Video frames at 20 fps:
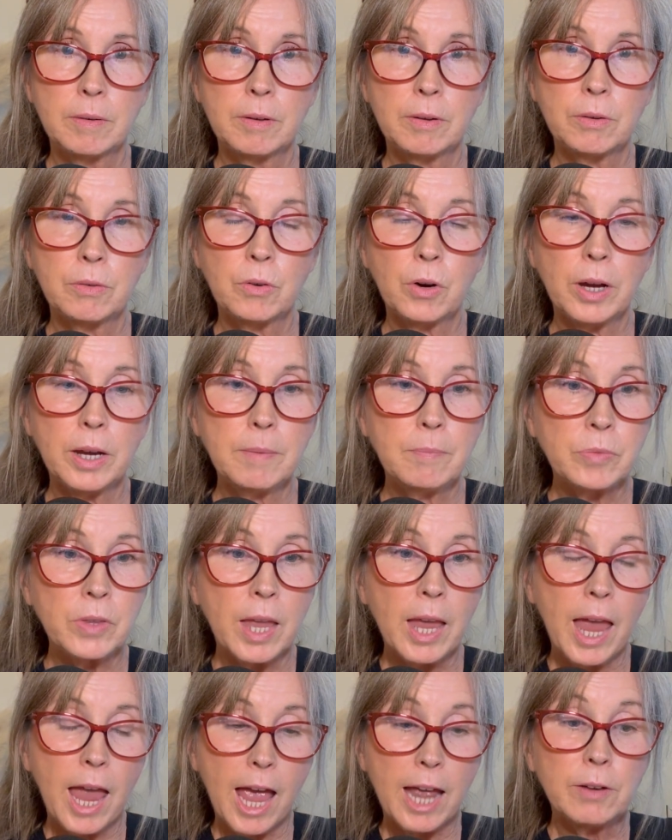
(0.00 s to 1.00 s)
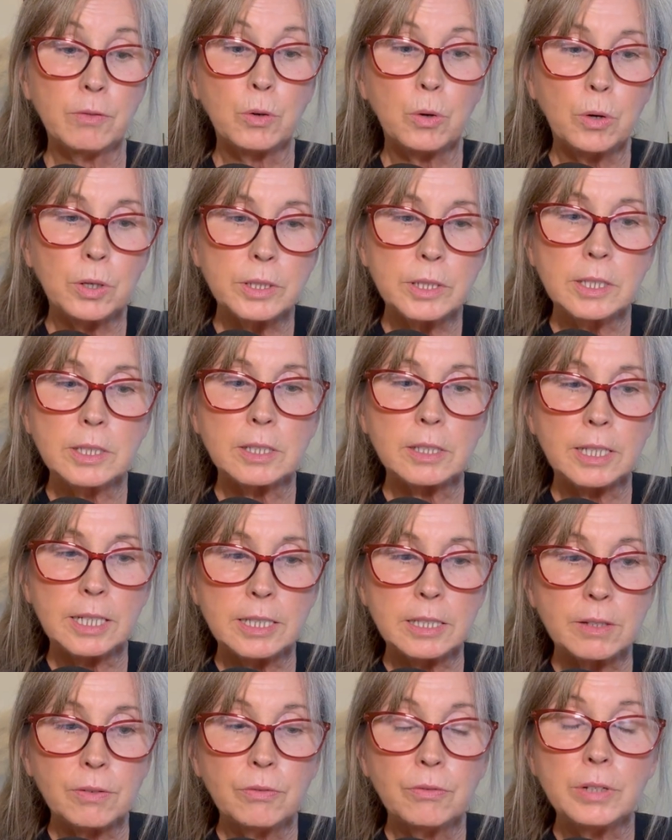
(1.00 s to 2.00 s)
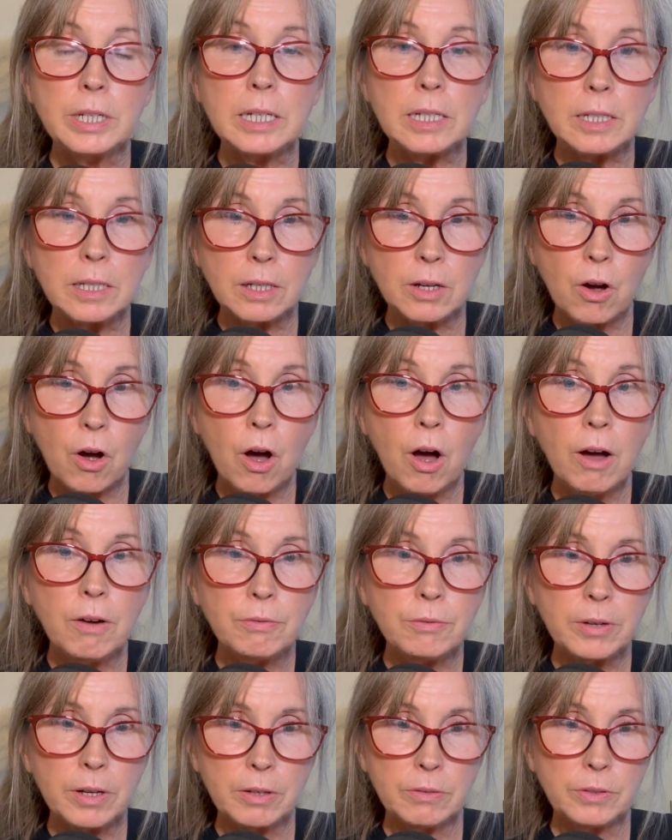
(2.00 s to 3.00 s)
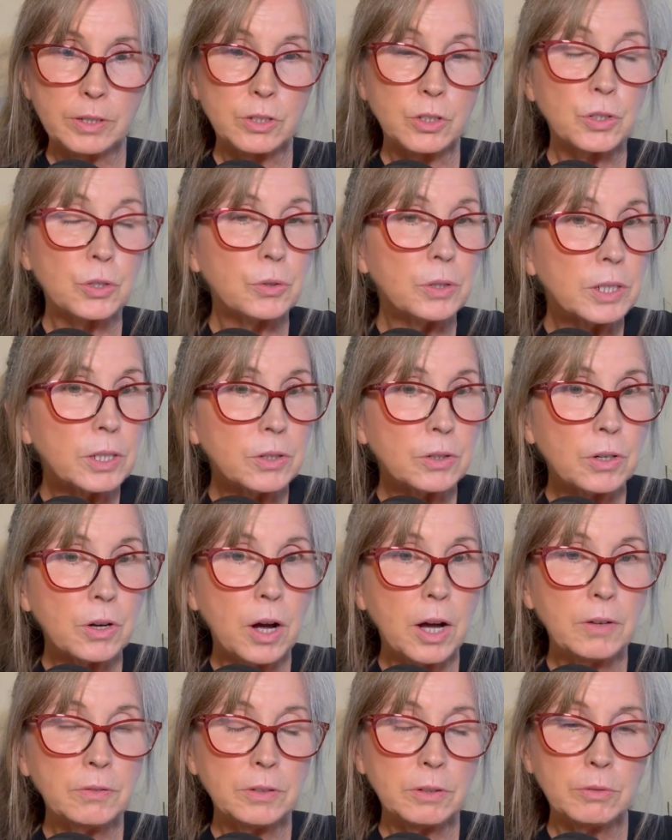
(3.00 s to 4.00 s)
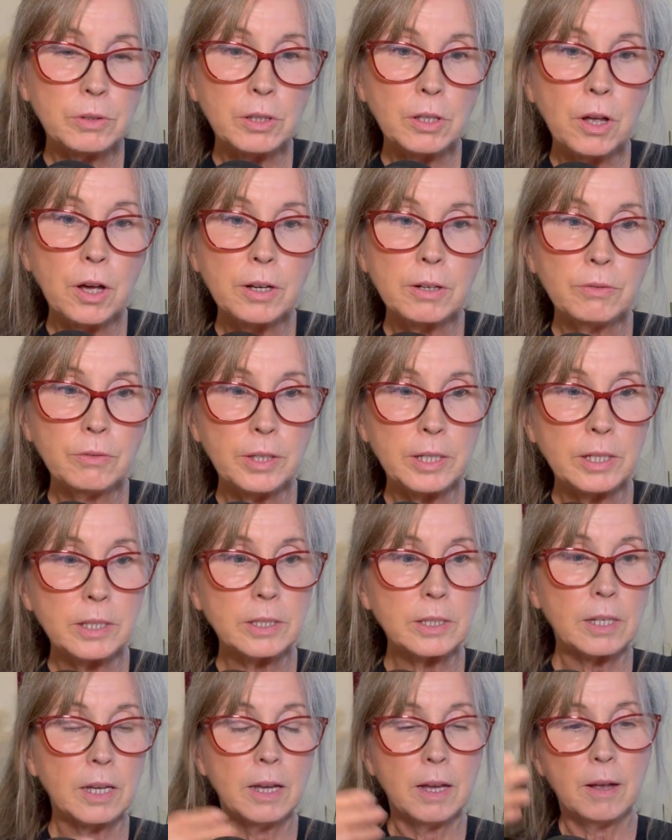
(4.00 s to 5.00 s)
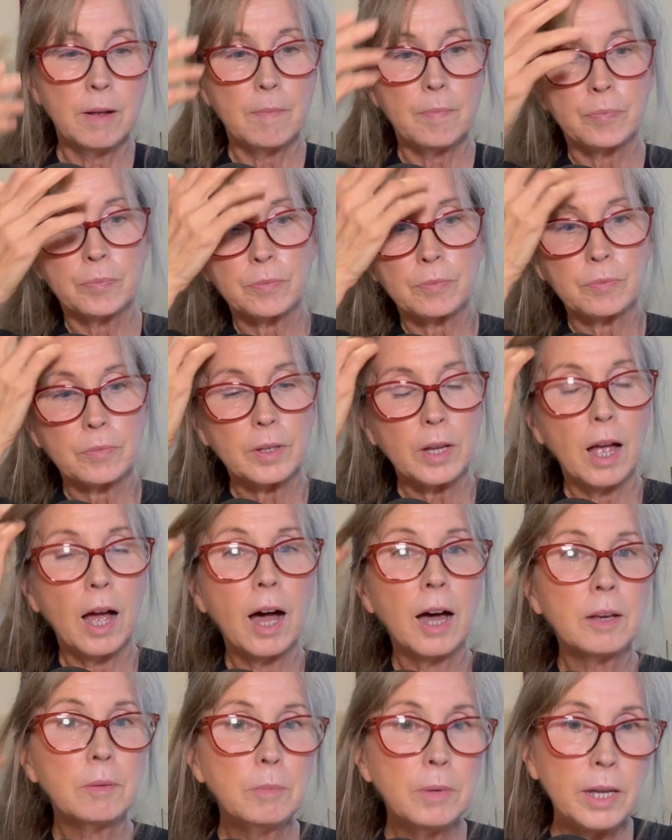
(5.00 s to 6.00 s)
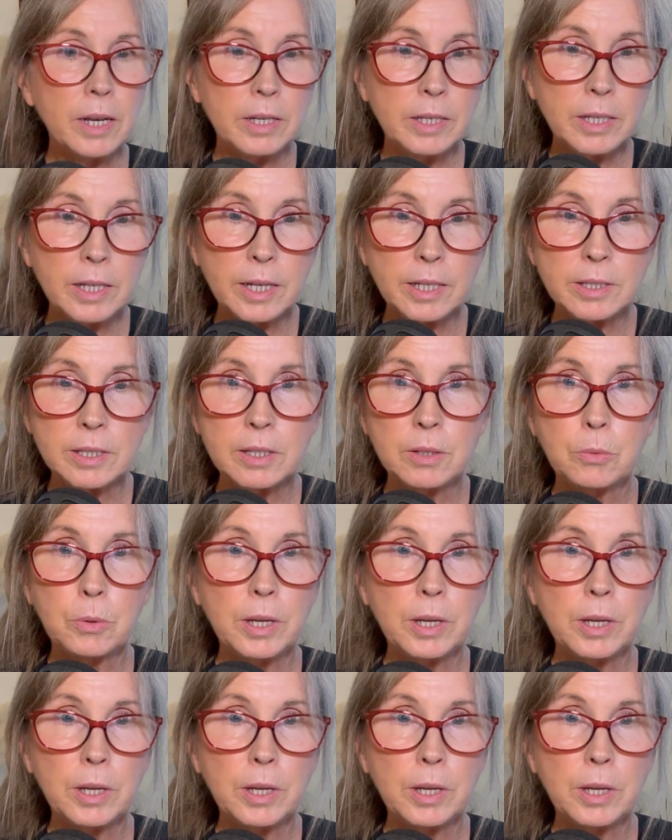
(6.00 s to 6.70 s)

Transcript: Right? And of course, it's feeding off of and triggering off of a lot of these unmet needs that we